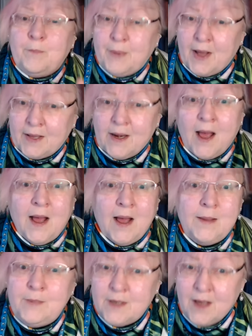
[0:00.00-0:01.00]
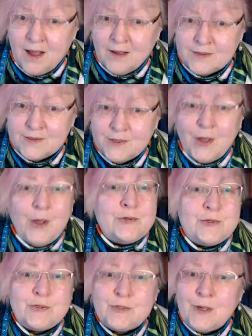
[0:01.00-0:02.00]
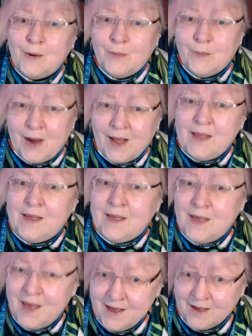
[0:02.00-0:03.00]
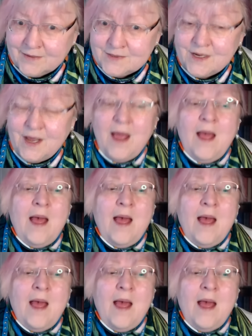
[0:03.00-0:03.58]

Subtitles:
But I'm not, so I can't.